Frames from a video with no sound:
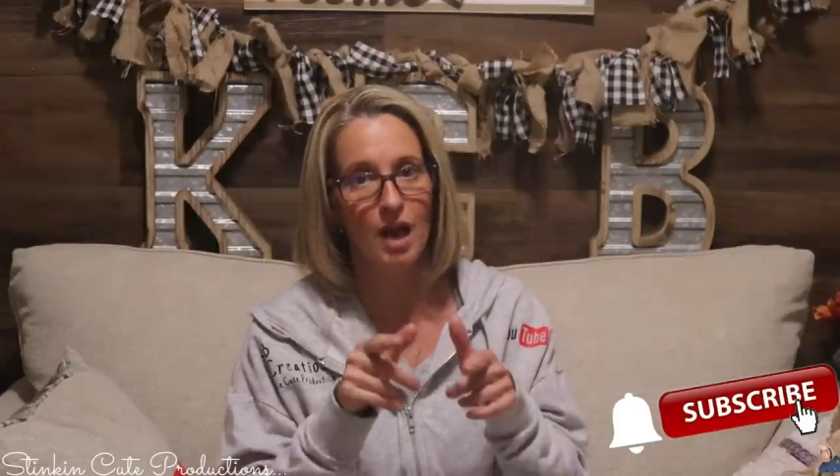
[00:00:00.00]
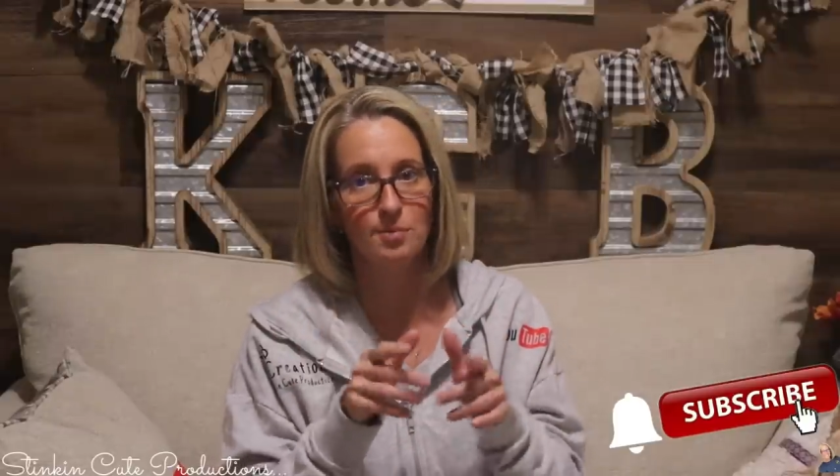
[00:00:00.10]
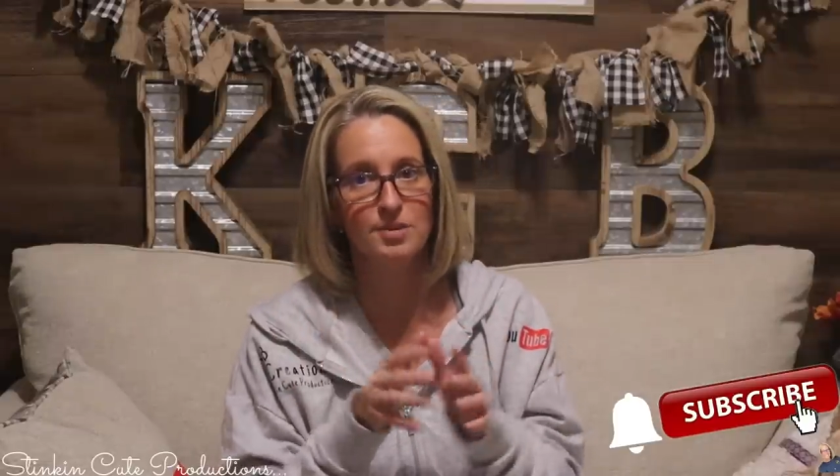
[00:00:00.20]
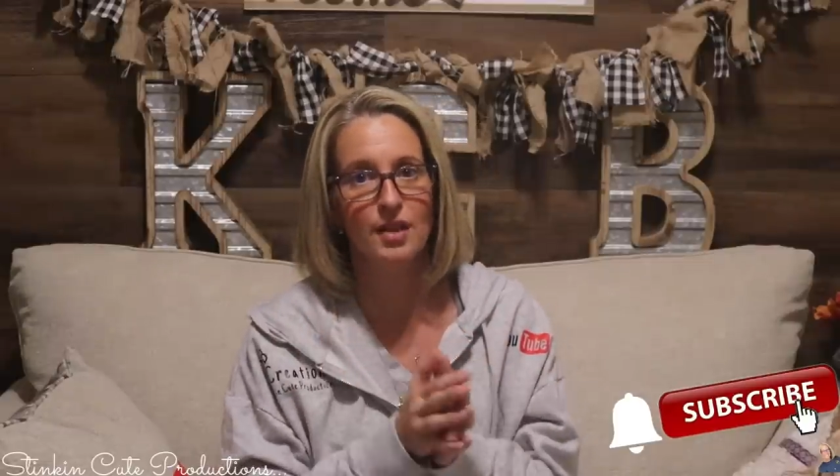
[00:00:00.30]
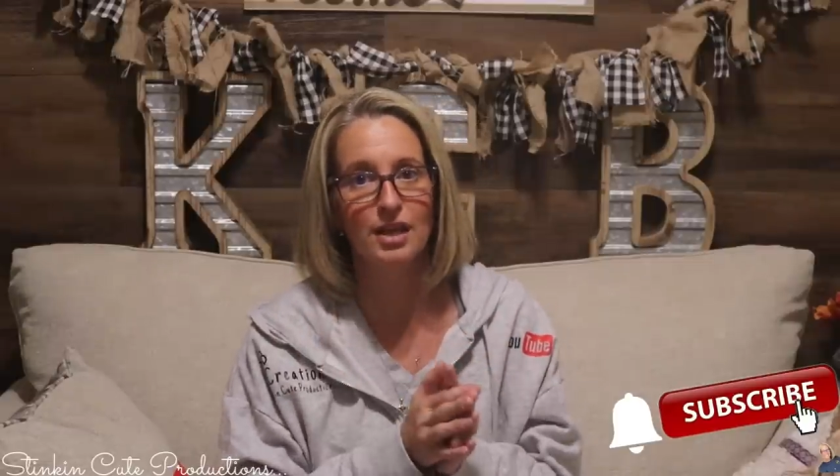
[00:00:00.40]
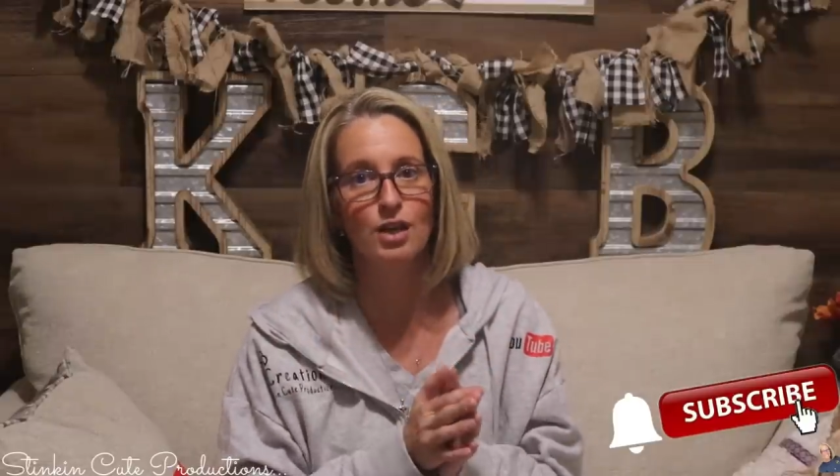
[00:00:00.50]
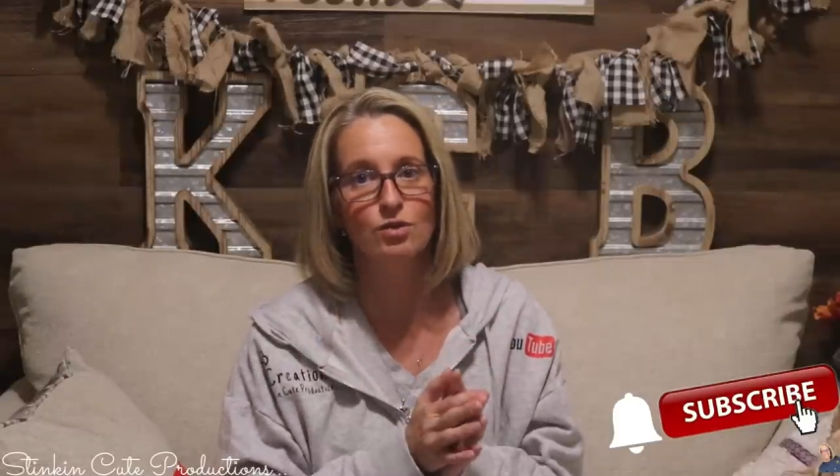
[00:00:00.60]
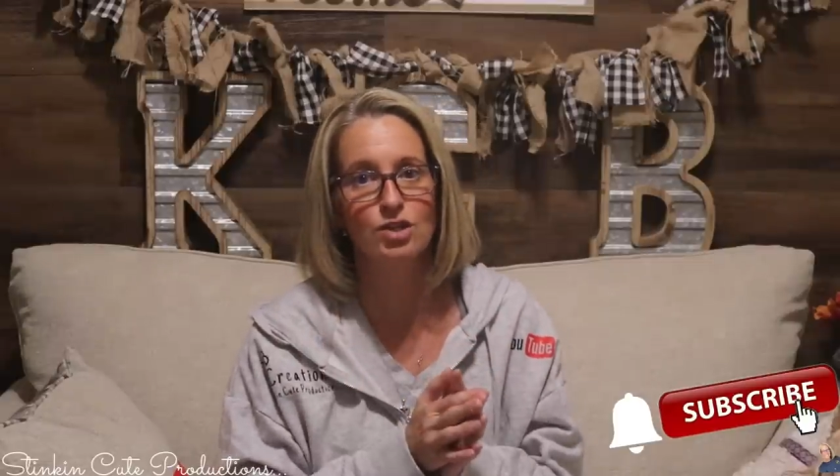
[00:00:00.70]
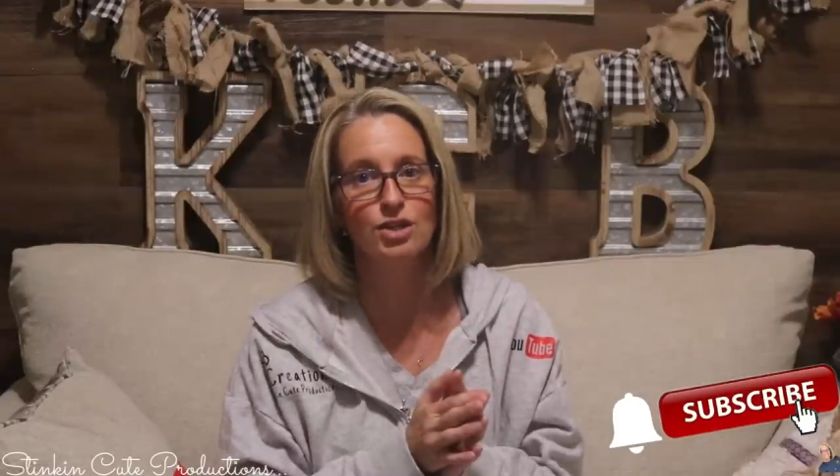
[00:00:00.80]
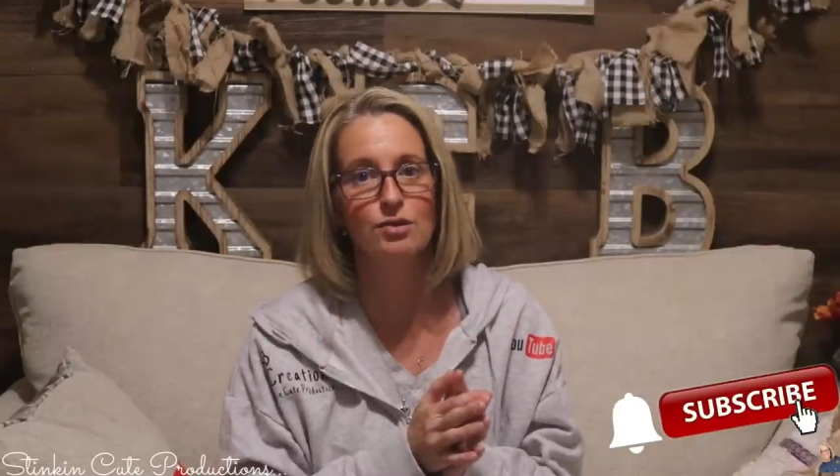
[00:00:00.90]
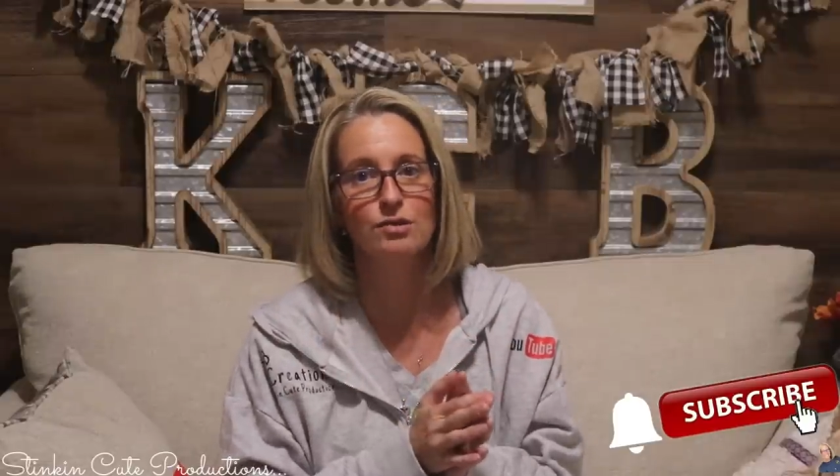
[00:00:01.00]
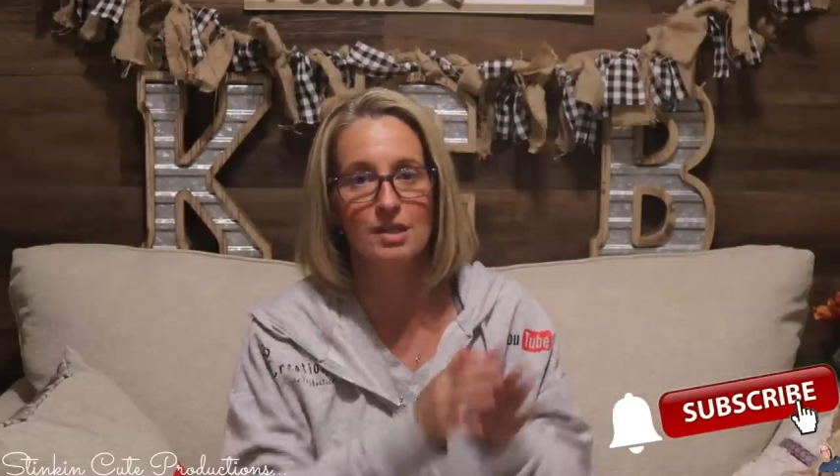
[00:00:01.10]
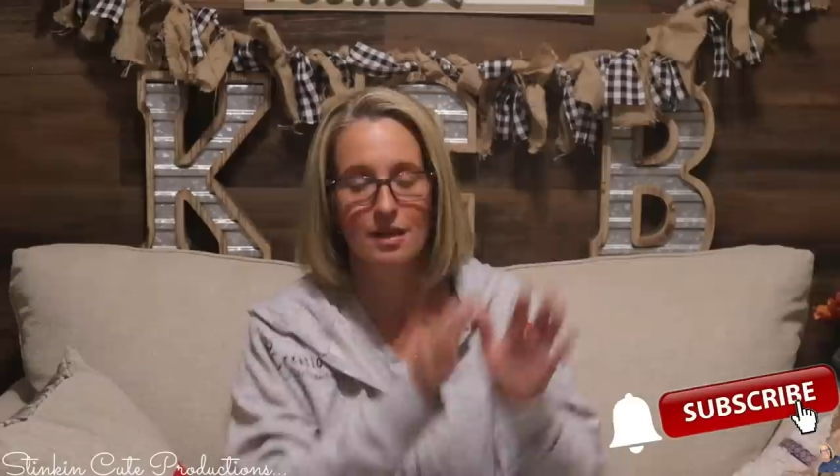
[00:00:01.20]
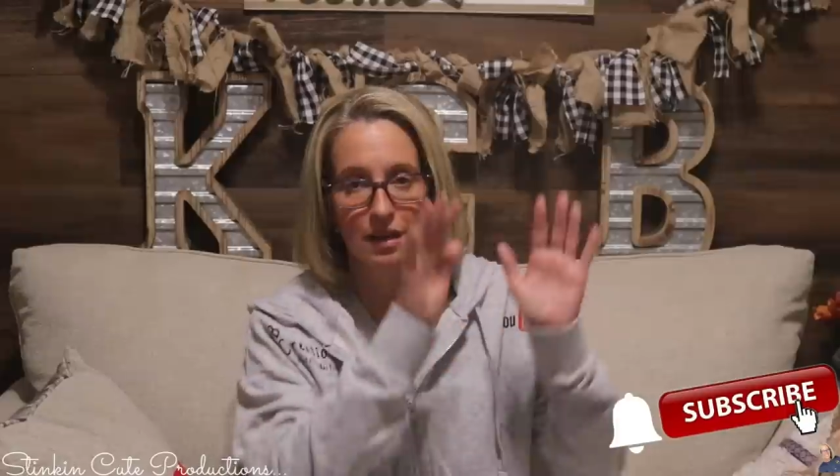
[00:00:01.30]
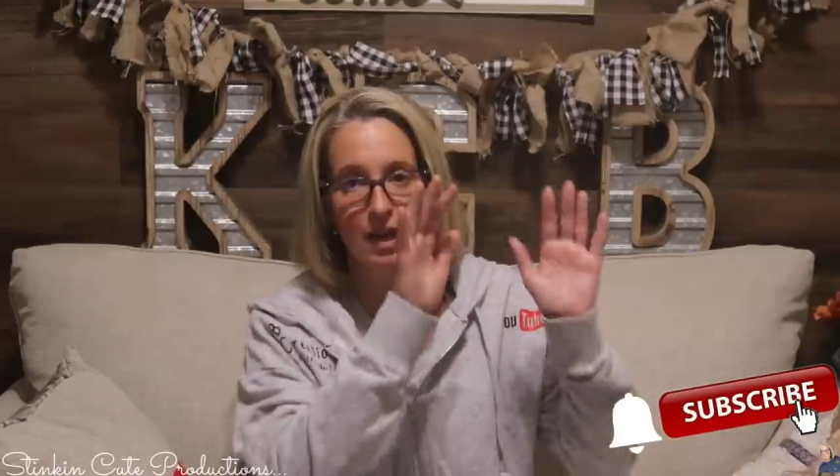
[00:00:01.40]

the option that you choose